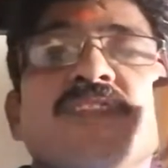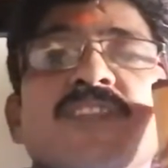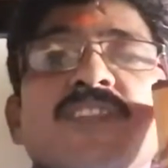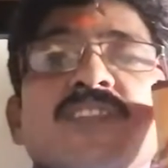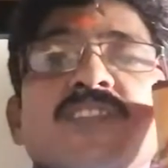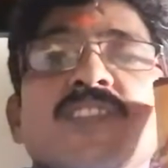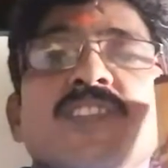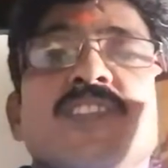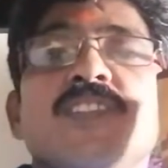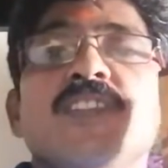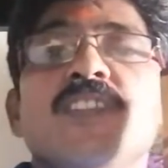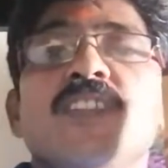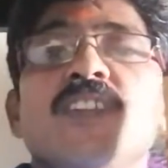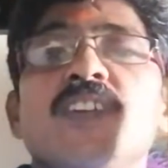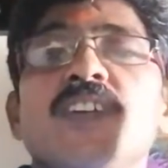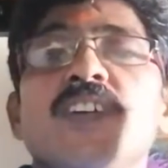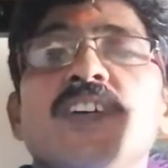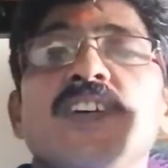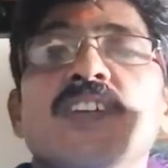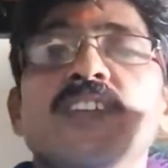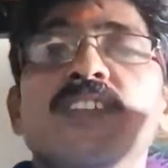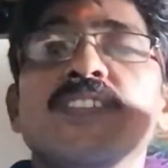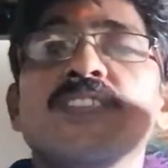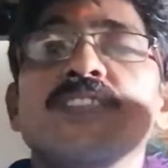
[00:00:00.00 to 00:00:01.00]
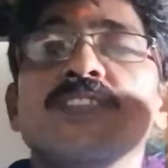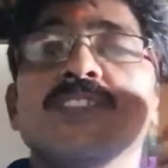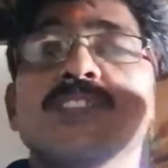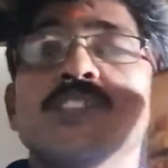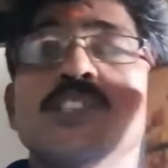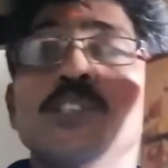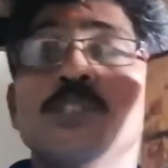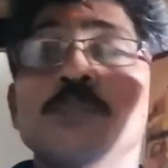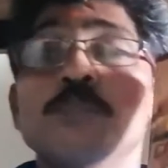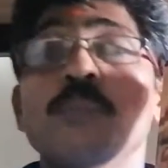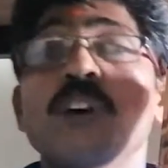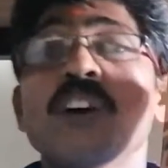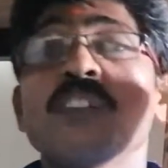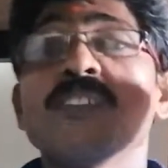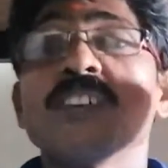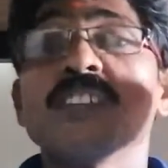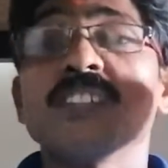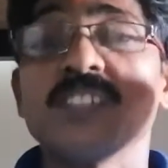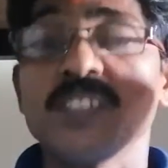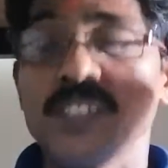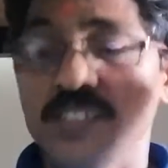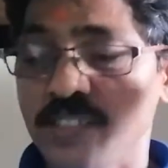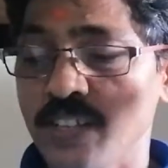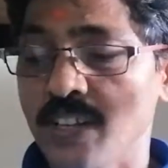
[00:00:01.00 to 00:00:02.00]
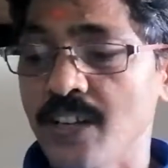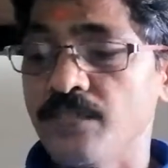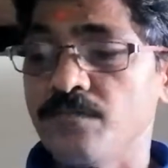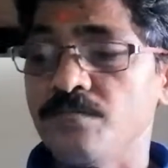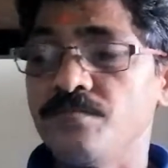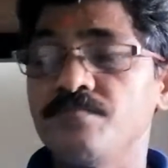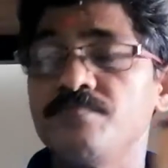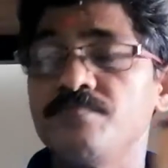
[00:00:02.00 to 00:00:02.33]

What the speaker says: See, this is Bhagavad Gita.